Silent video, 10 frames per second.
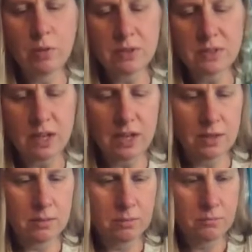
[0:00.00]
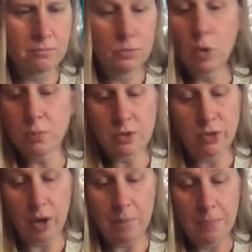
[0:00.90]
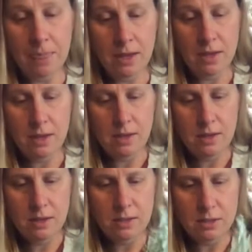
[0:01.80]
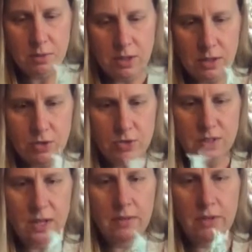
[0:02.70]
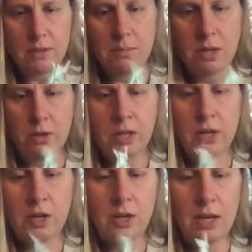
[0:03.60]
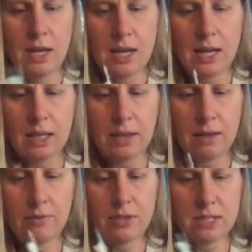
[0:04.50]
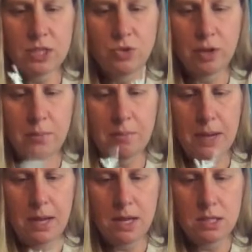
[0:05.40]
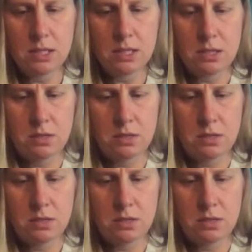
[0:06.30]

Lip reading: we'll see. Nope, definitely not. So I'm gonna do this kind of in the middle here. And I love this because you can bend